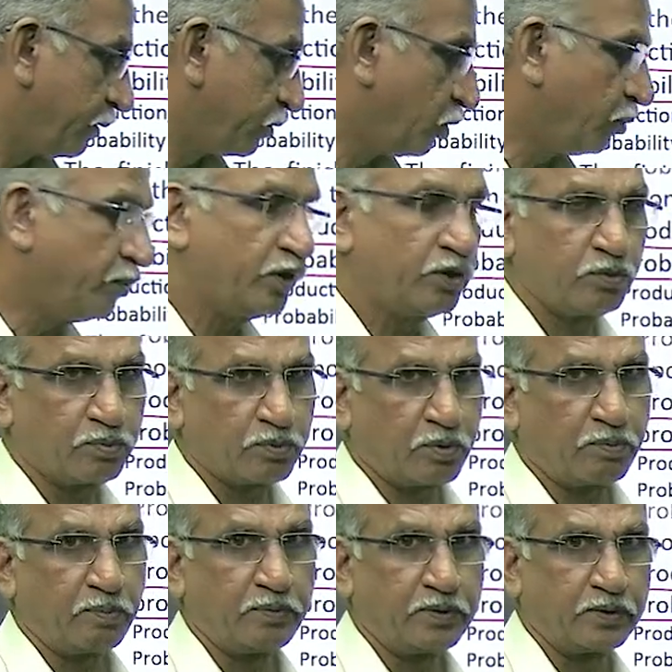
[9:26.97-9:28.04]
cumulative
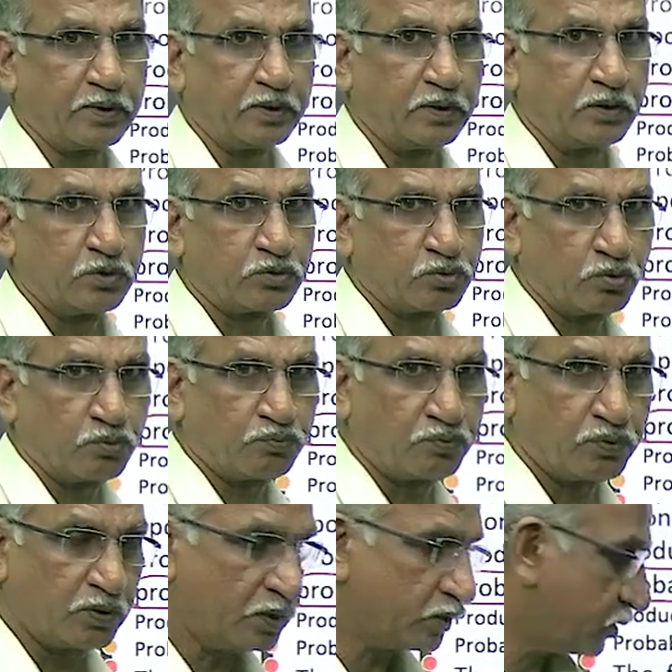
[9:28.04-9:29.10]
probability. So
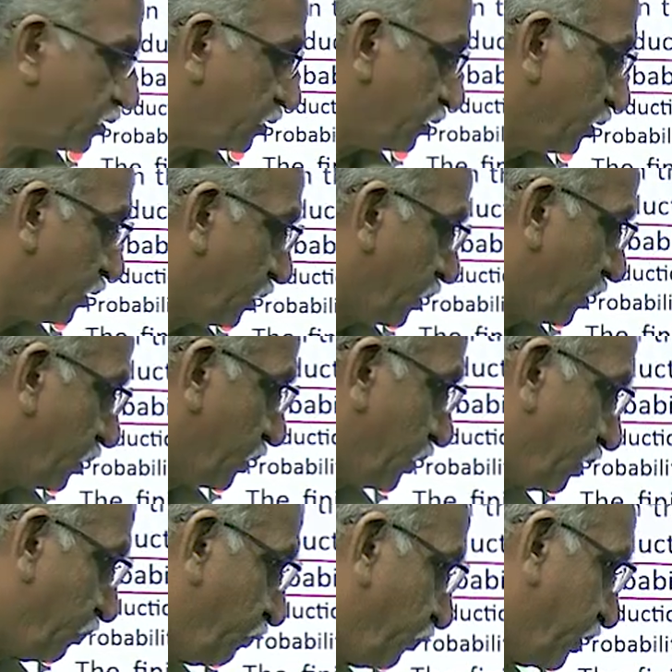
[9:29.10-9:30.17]

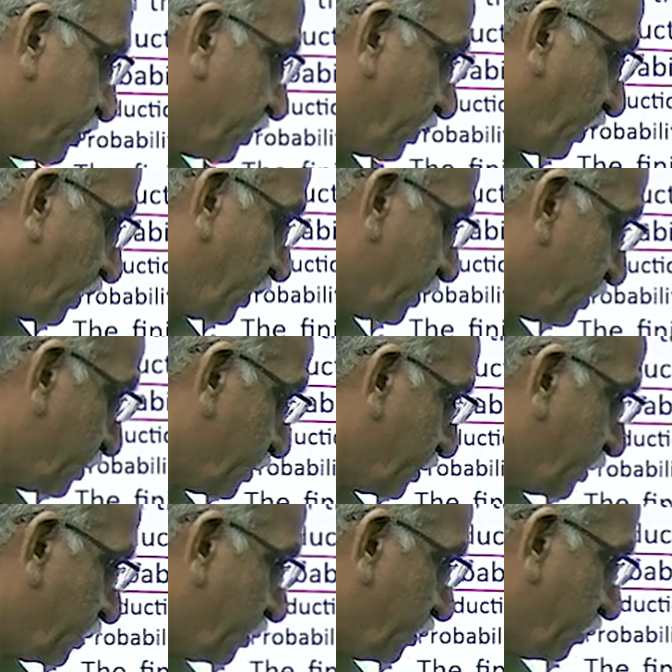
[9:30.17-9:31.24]
in first case,
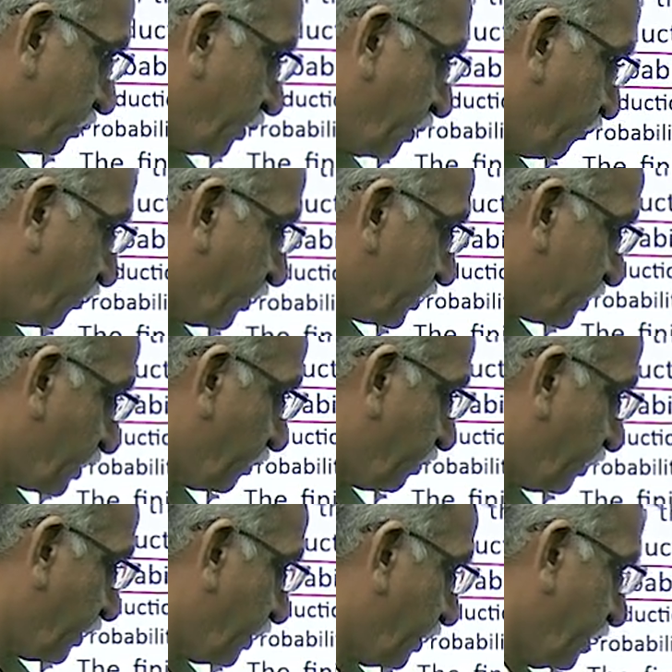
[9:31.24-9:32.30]
in first
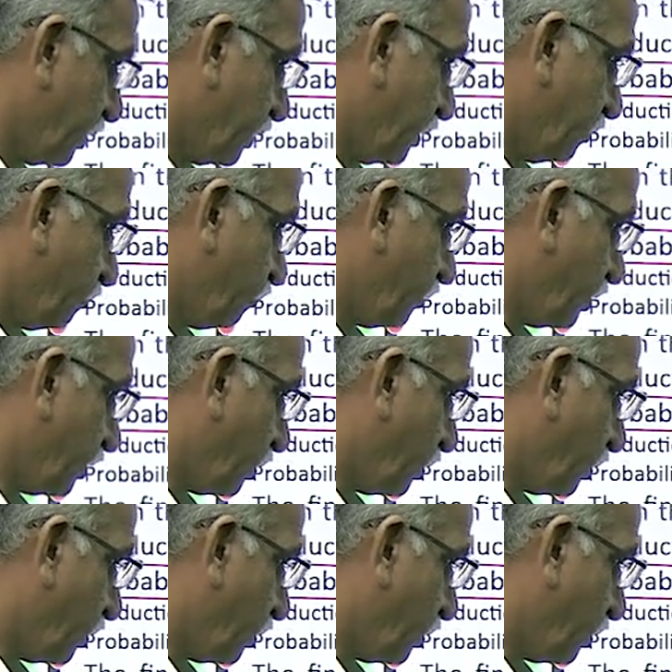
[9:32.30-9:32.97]
table, we will